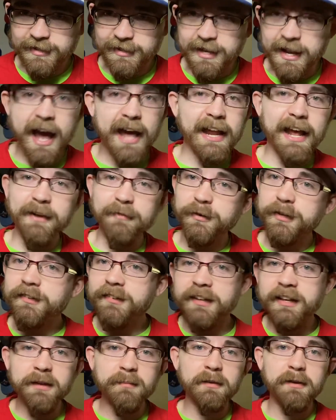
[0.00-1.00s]
Not every
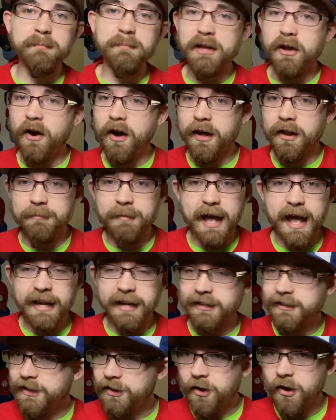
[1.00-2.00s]
team can be
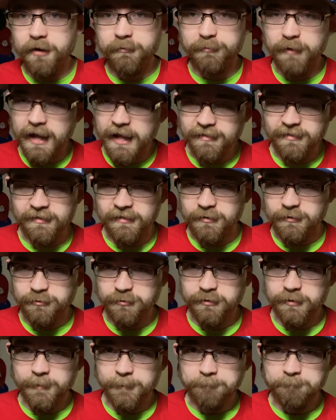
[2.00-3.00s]
automatically offensive,
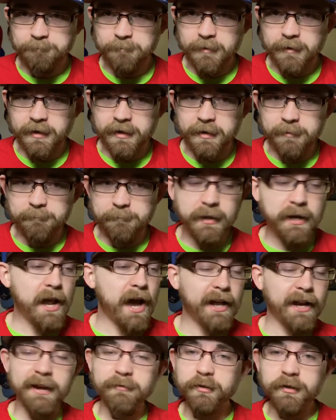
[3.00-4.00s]
but
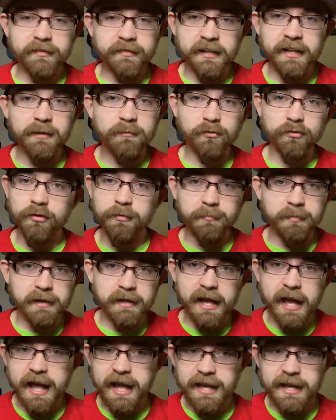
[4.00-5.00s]
not every team should
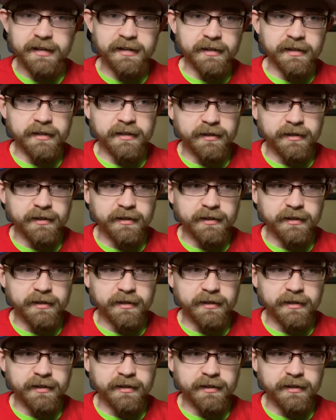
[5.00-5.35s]
be a